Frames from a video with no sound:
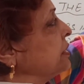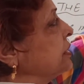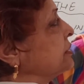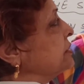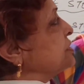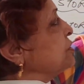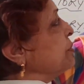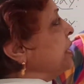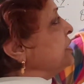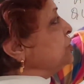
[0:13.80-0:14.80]
Written
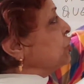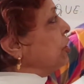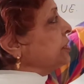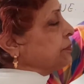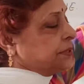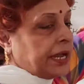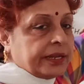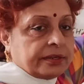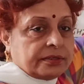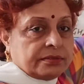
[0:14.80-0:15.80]
by John Updike.